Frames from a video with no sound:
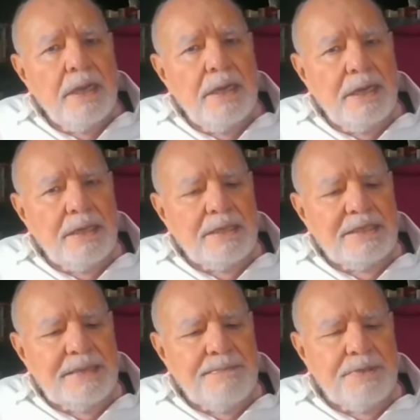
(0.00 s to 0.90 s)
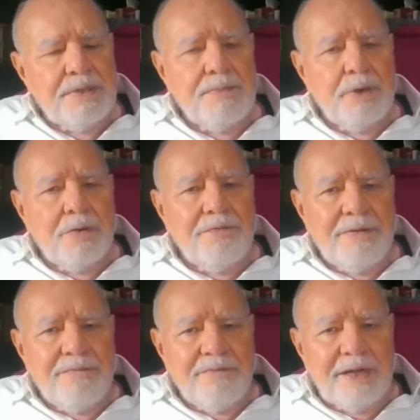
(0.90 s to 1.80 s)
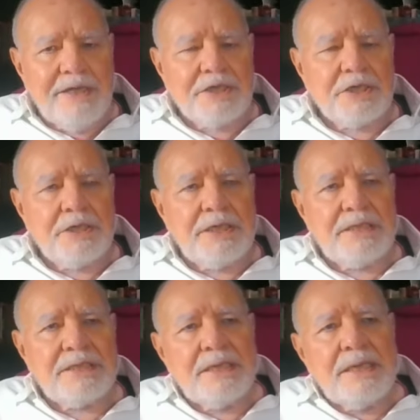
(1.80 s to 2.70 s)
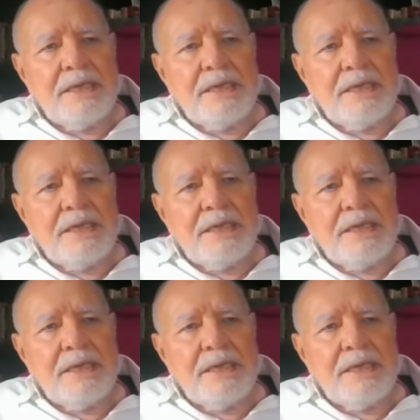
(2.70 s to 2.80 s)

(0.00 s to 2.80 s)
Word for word: another symptom of inflation is